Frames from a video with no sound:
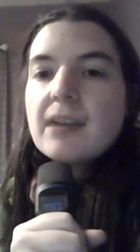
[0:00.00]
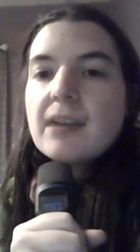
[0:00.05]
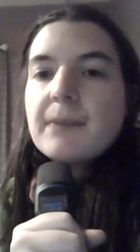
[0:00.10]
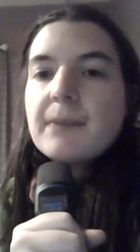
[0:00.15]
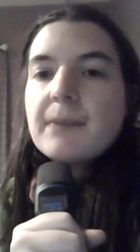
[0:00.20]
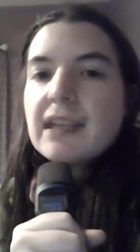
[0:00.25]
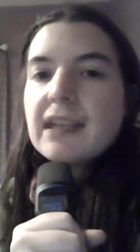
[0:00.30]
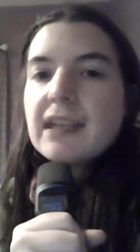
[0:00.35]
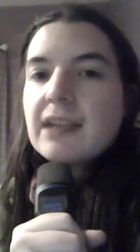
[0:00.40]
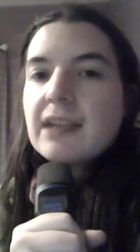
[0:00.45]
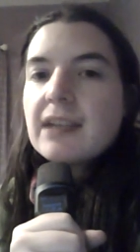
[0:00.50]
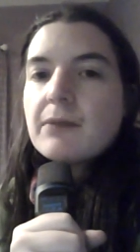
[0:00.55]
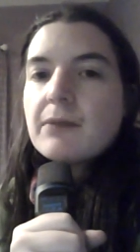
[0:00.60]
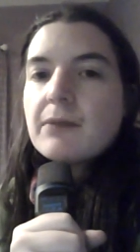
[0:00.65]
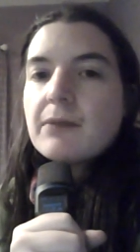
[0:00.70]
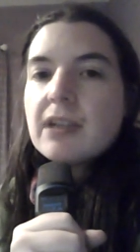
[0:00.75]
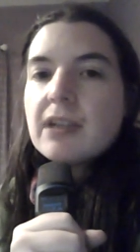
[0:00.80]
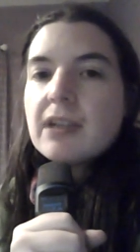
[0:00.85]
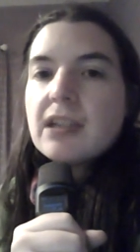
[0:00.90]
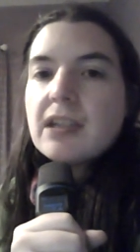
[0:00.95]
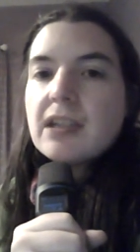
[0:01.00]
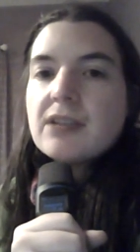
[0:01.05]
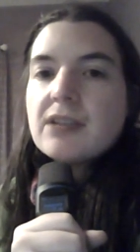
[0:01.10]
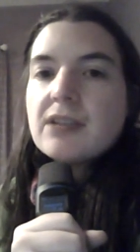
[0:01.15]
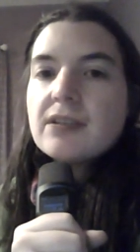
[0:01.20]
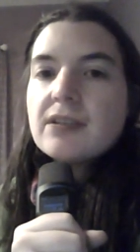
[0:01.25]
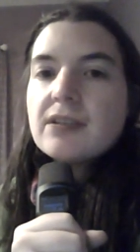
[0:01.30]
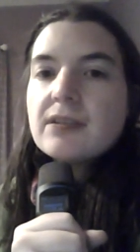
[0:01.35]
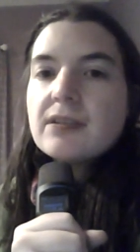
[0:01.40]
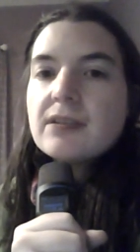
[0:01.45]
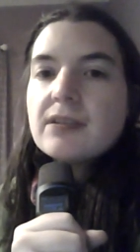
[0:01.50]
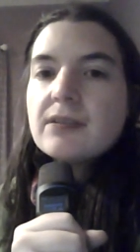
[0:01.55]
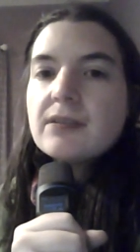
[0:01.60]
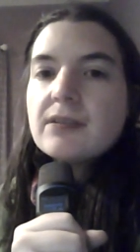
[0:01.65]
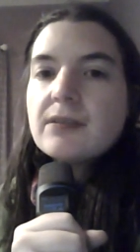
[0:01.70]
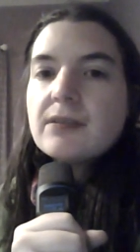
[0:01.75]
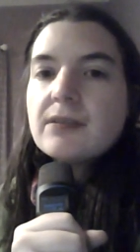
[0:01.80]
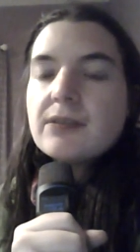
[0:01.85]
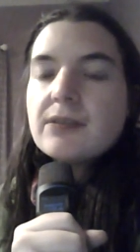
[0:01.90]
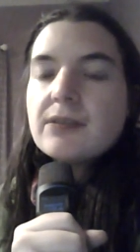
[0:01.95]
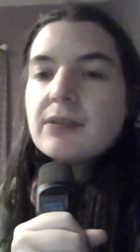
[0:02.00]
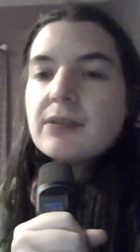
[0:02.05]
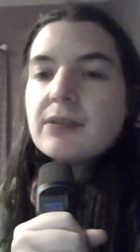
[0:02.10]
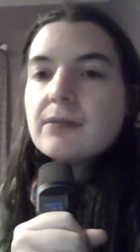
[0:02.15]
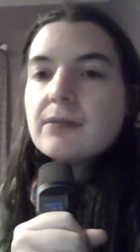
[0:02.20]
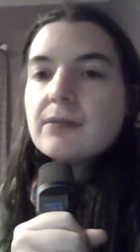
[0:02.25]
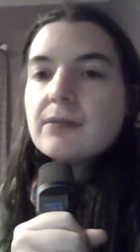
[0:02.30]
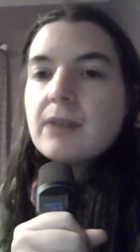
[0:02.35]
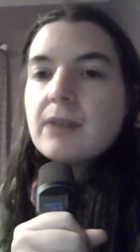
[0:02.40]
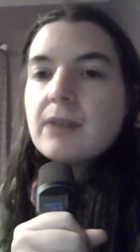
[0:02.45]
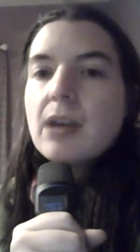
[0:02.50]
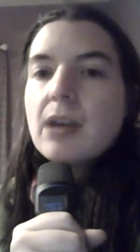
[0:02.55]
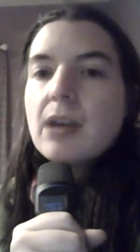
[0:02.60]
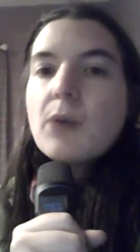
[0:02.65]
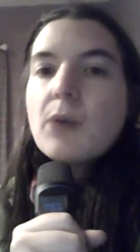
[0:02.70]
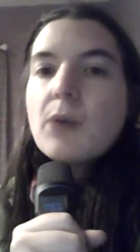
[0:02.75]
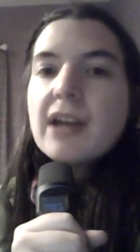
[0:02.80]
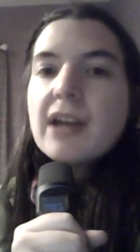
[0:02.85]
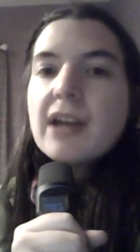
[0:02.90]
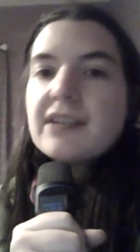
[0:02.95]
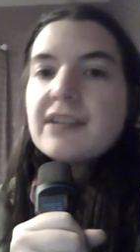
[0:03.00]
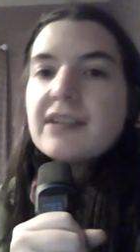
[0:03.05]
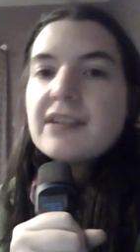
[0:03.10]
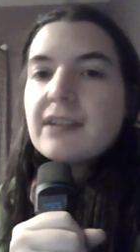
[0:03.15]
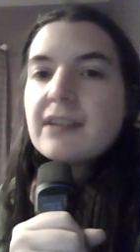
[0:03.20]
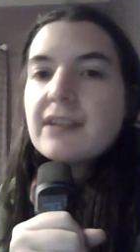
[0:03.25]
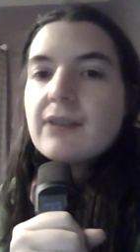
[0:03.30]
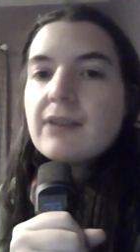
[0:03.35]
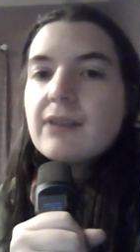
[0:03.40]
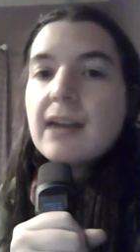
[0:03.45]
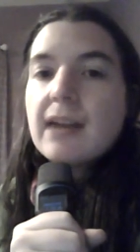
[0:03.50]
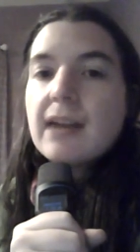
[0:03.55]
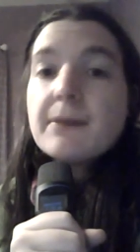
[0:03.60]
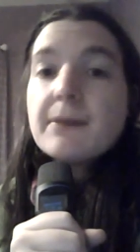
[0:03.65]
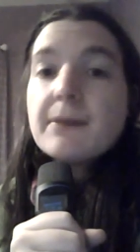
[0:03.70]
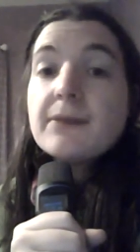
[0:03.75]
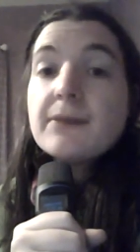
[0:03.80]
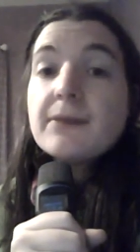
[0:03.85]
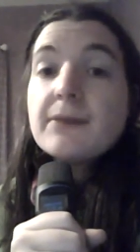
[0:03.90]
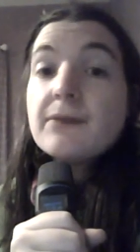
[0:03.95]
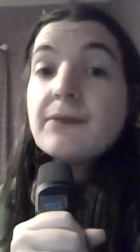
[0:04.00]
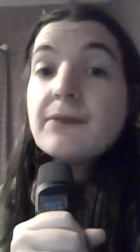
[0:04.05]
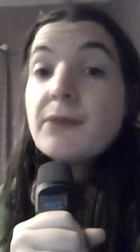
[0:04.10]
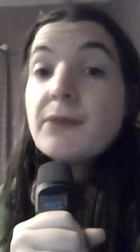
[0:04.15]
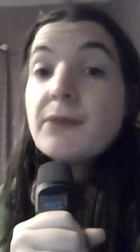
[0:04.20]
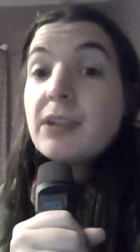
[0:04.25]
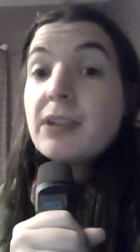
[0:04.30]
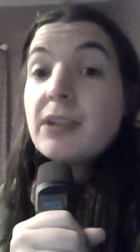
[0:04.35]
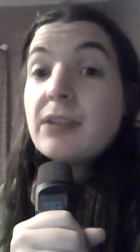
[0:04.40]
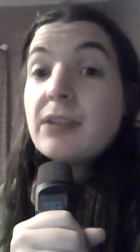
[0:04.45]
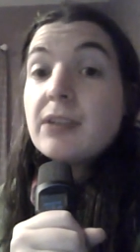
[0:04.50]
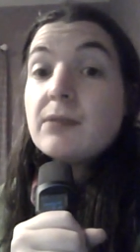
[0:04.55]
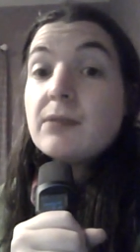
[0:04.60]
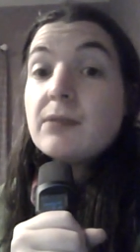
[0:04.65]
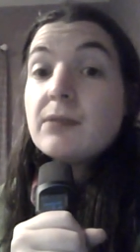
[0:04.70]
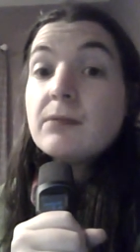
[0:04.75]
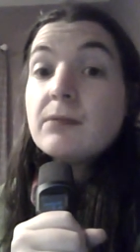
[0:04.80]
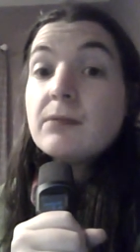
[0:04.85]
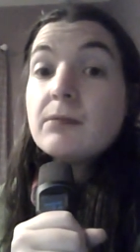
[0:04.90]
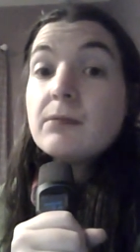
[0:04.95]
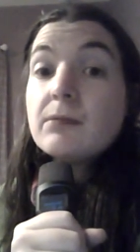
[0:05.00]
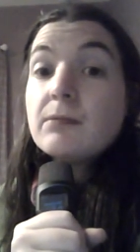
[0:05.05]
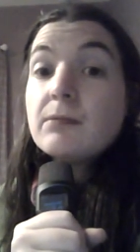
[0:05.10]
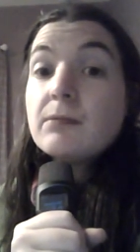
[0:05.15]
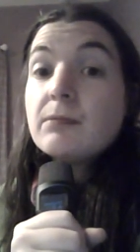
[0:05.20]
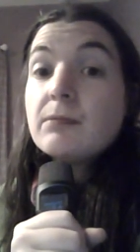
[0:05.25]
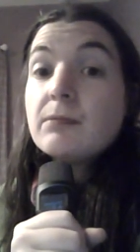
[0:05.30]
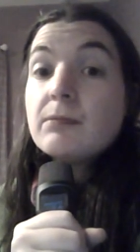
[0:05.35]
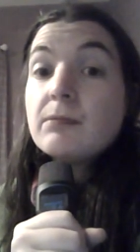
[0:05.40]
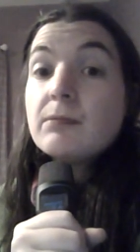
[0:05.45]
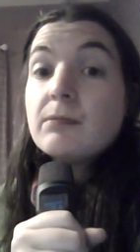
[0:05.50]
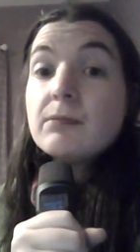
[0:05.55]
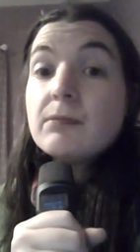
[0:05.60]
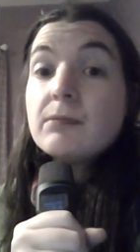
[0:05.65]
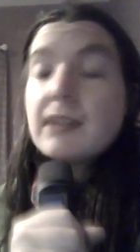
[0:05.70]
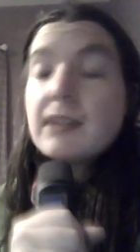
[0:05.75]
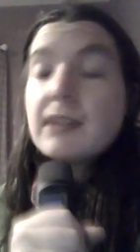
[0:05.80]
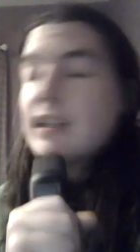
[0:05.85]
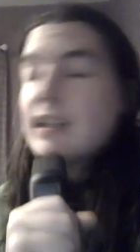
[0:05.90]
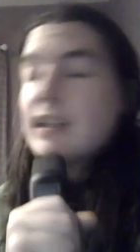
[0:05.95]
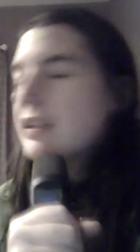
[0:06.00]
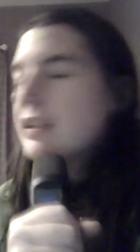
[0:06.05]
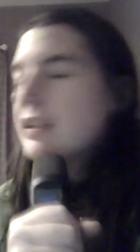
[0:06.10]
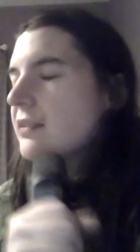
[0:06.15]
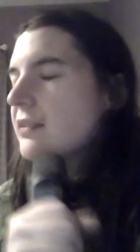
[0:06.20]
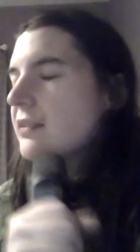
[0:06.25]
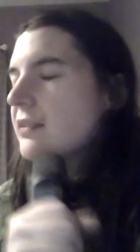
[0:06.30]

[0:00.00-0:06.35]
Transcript: Making wages, you know, why does it never happen for you? And